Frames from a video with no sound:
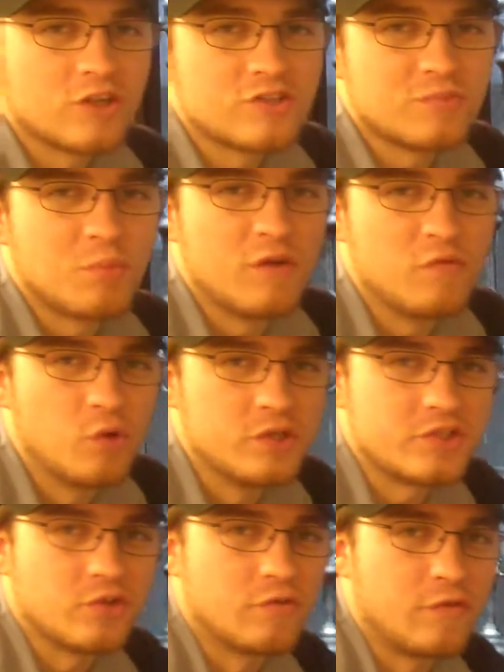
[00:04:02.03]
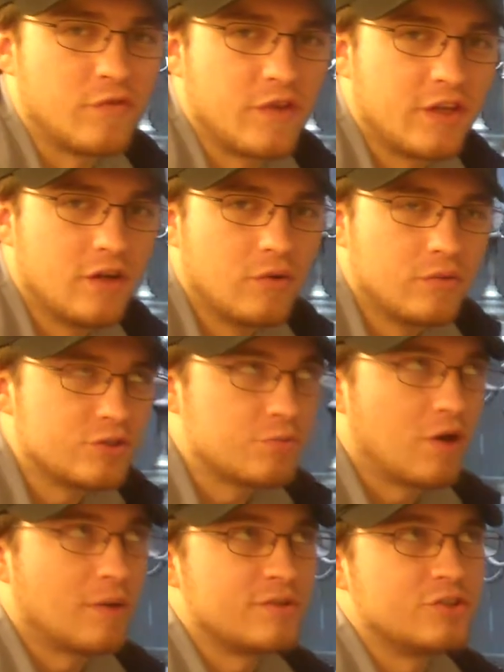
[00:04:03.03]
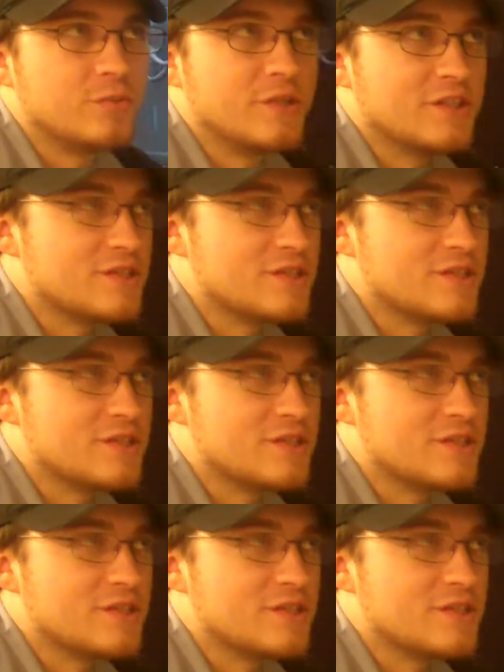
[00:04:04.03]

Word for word: watched my voiceover video, which probably should be